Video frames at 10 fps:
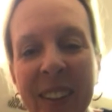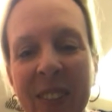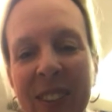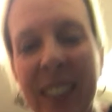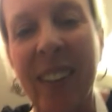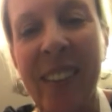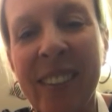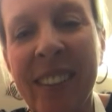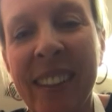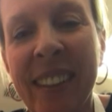hope so.
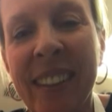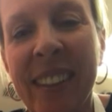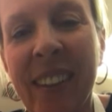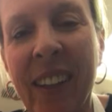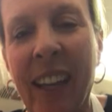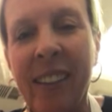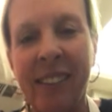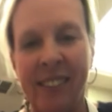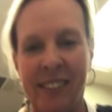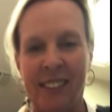Okay,
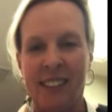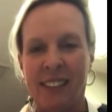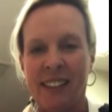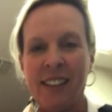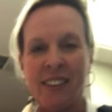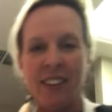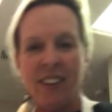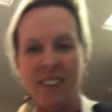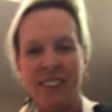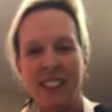there you
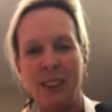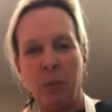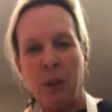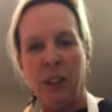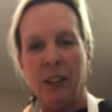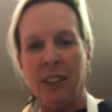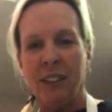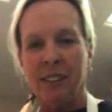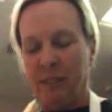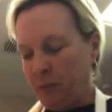go. That's pretty
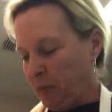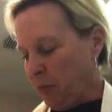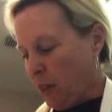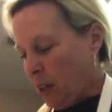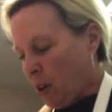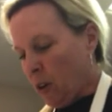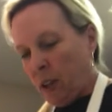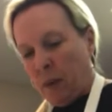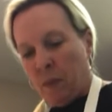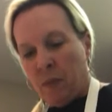good.
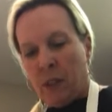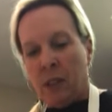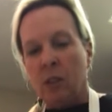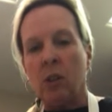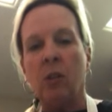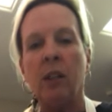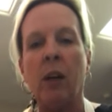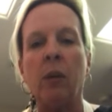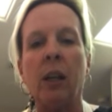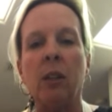Okay, so
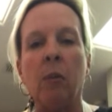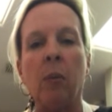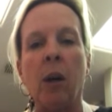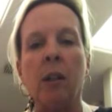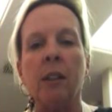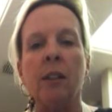now we got the broccoli